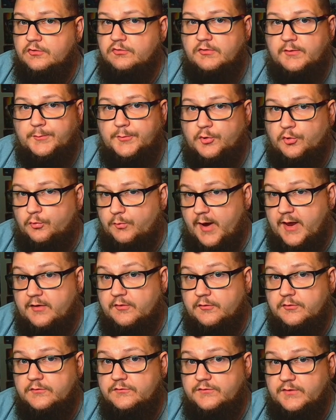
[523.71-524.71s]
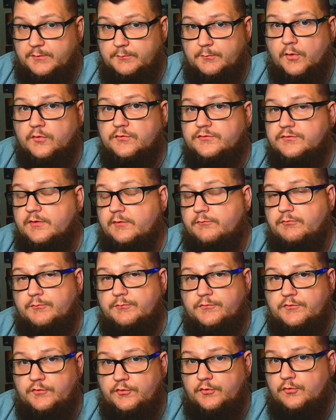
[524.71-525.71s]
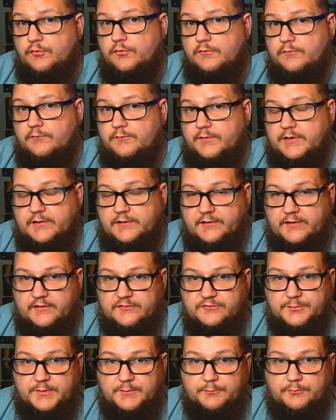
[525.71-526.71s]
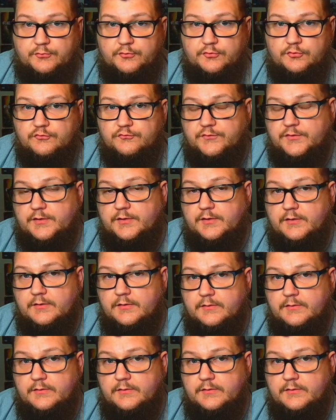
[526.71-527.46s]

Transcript: criminal records, and most of them do, and it has been proven.